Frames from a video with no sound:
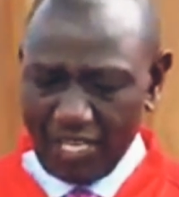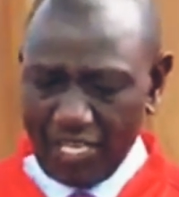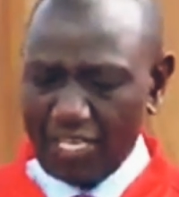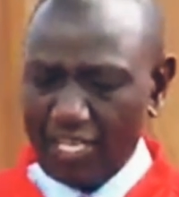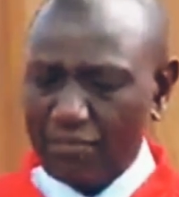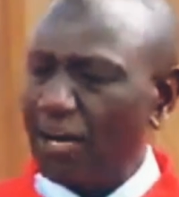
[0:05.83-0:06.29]

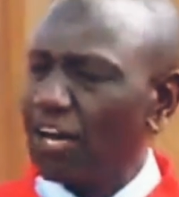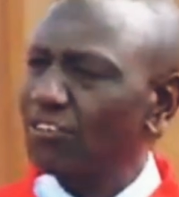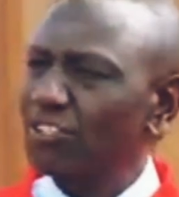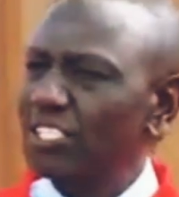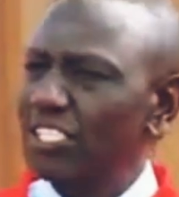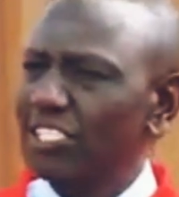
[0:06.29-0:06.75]
in
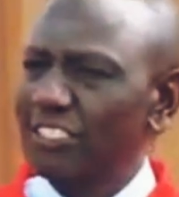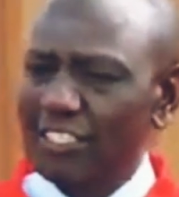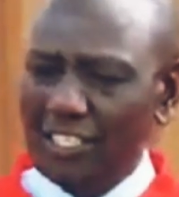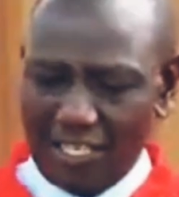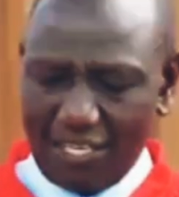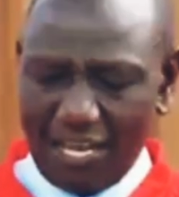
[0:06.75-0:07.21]
mounting
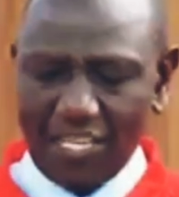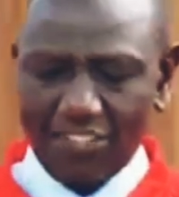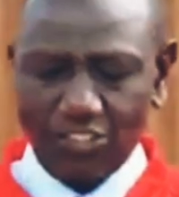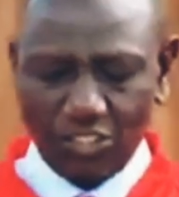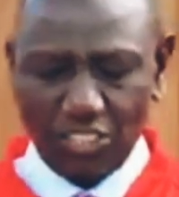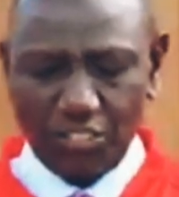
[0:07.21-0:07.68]
a
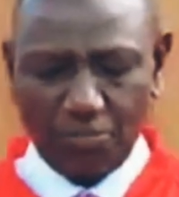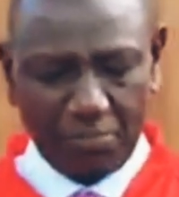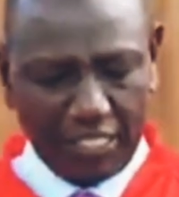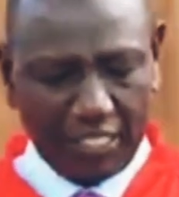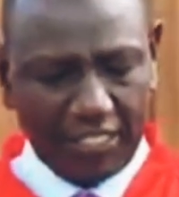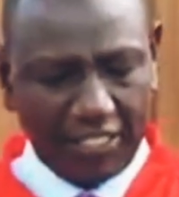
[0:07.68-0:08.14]
joint
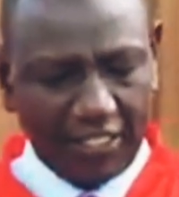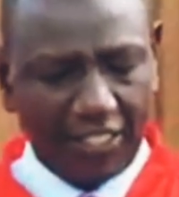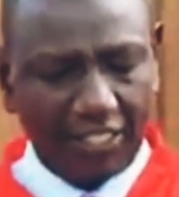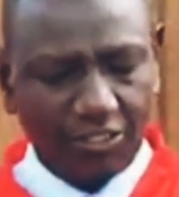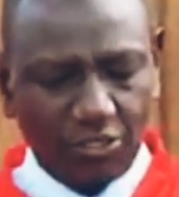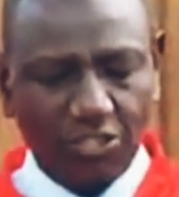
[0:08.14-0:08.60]
bid
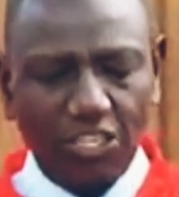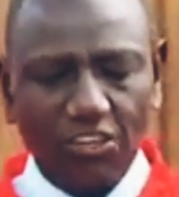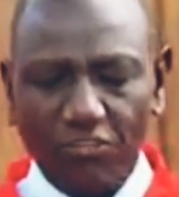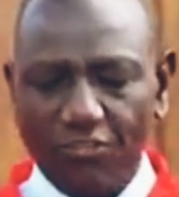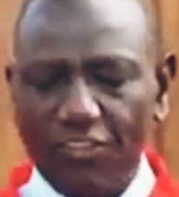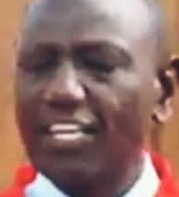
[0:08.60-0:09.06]
to the
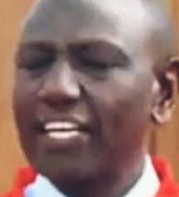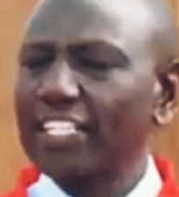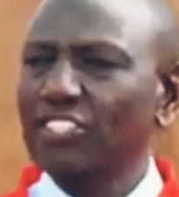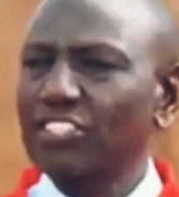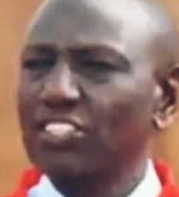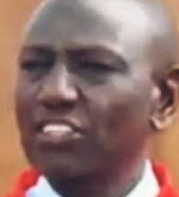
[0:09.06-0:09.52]

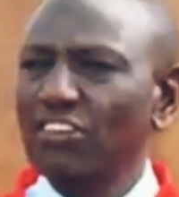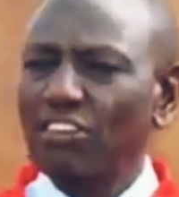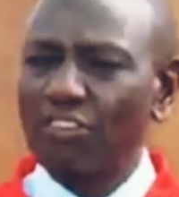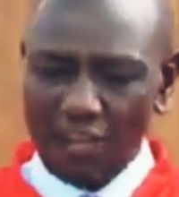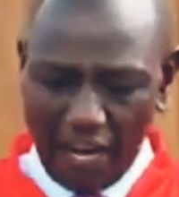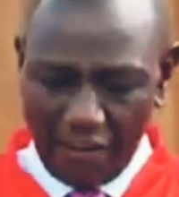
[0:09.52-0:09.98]
Confederation
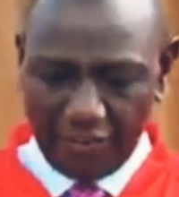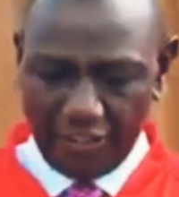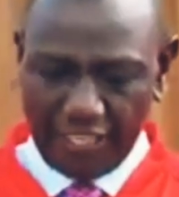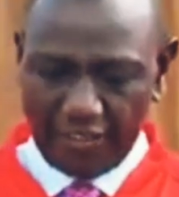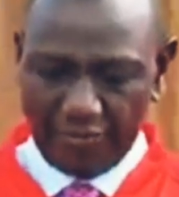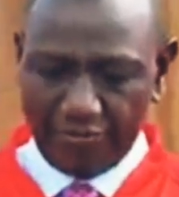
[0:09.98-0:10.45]
of
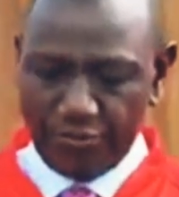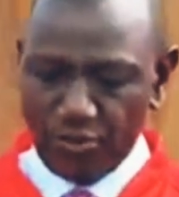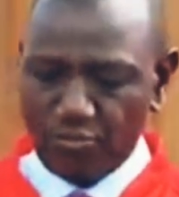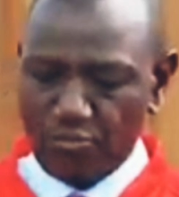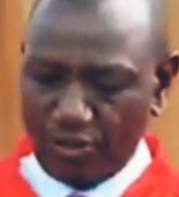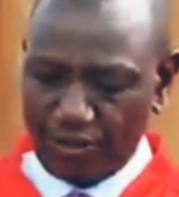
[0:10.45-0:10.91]
African
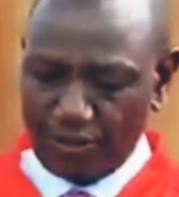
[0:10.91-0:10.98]
Football